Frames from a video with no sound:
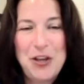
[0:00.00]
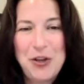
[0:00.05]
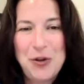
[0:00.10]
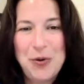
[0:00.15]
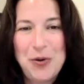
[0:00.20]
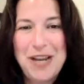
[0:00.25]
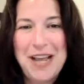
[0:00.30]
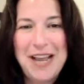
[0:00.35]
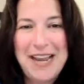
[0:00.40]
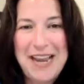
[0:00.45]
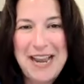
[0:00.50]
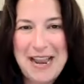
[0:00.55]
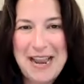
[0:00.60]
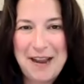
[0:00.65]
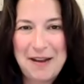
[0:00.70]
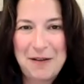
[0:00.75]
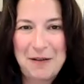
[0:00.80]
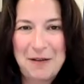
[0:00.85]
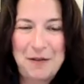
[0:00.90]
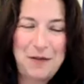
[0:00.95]
You and I
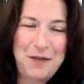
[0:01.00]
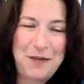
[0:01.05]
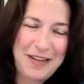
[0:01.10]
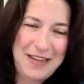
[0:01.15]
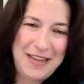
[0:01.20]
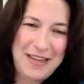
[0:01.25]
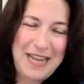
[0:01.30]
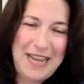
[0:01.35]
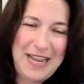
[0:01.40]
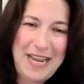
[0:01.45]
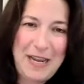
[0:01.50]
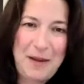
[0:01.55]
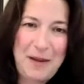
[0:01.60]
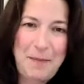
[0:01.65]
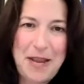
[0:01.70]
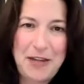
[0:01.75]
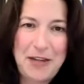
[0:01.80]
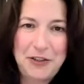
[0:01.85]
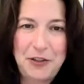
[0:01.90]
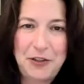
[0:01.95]
have a
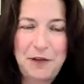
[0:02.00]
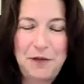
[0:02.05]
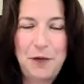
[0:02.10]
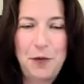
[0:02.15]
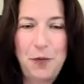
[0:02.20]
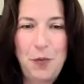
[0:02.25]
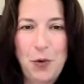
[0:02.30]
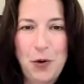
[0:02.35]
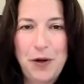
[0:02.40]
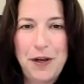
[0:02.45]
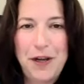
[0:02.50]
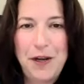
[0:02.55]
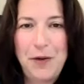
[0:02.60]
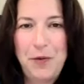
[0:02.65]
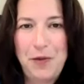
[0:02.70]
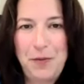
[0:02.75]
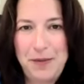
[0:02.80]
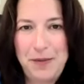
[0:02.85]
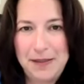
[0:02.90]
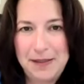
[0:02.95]
passion for working
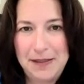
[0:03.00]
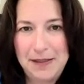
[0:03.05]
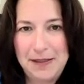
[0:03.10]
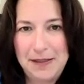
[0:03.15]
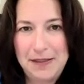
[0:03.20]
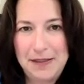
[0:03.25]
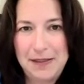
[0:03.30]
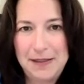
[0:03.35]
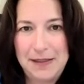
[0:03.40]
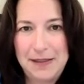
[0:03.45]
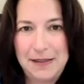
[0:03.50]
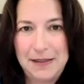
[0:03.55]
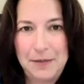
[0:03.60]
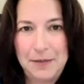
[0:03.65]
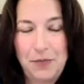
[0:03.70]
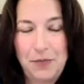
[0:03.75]
with businesses